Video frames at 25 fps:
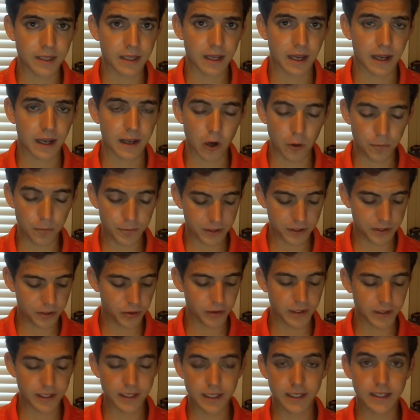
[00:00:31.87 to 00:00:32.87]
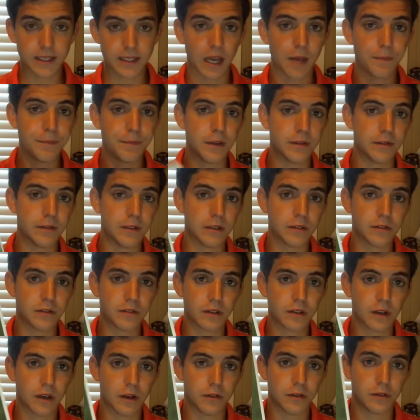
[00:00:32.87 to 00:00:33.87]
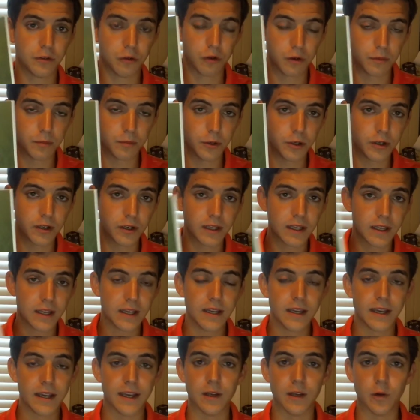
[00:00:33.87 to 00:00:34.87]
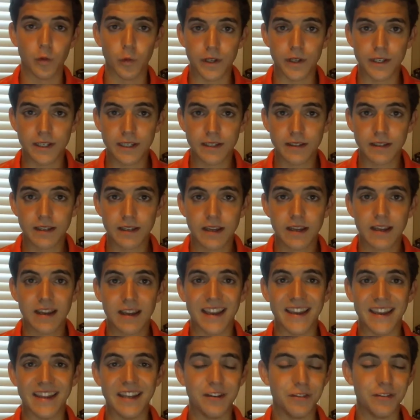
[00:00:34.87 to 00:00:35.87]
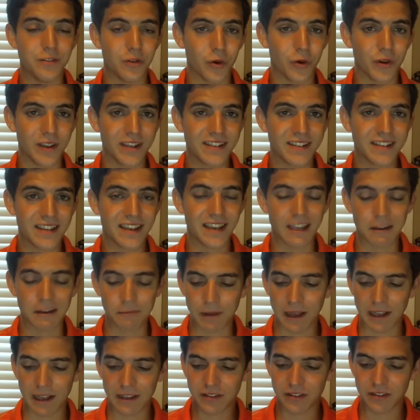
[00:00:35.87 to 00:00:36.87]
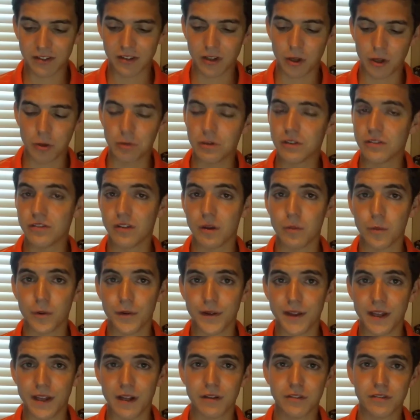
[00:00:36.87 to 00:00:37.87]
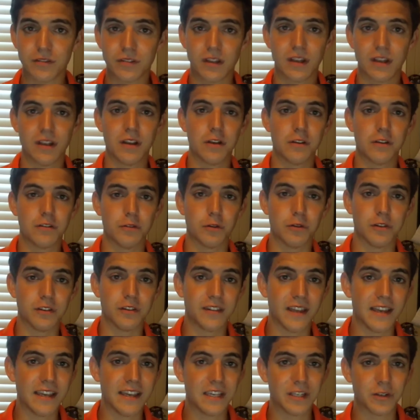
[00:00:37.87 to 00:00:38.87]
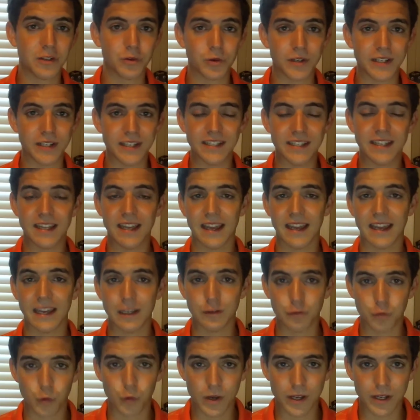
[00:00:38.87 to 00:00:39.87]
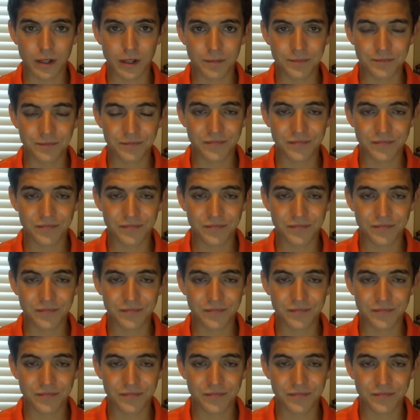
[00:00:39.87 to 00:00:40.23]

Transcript: I hope that you'll get a copy of this short book and read it and enjoy it and pass it along to someone else so that they can read as well.